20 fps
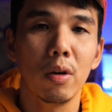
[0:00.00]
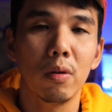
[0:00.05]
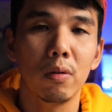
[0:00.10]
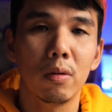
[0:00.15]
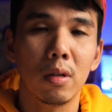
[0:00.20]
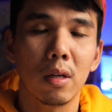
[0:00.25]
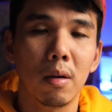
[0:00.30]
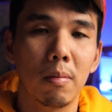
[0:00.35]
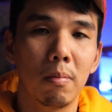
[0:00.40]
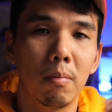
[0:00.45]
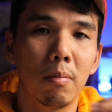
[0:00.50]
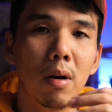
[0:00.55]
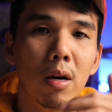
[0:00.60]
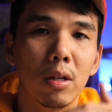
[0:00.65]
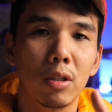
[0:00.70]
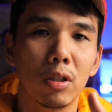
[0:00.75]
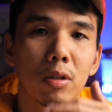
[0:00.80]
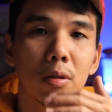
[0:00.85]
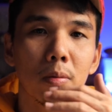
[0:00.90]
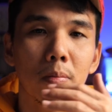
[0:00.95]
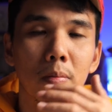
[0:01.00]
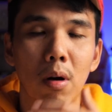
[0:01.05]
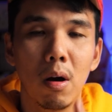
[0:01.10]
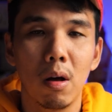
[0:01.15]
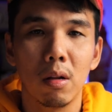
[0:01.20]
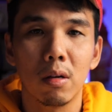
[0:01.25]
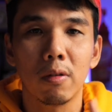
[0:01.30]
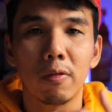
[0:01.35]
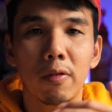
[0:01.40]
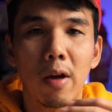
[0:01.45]
using a much
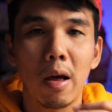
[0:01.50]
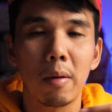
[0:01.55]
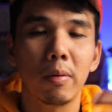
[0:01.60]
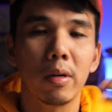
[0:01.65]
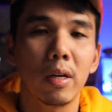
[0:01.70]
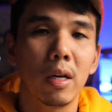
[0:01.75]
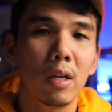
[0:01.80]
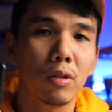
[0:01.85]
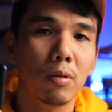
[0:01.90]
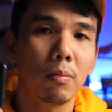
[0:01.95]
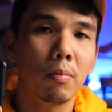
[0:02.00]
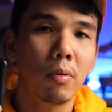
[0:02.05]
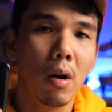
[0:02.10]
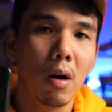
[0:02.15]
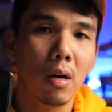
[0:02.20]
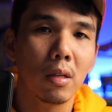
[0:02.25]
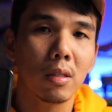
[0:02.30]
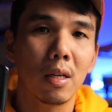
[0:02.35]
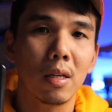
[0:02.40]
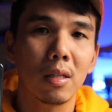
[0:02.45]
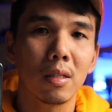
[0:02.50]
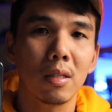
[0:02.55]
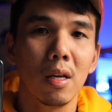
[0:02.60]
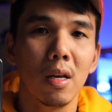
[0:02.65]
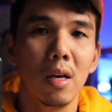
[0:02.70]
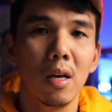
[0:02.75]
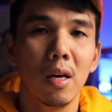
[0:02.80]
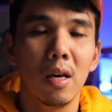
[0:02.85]
smaller fabrication process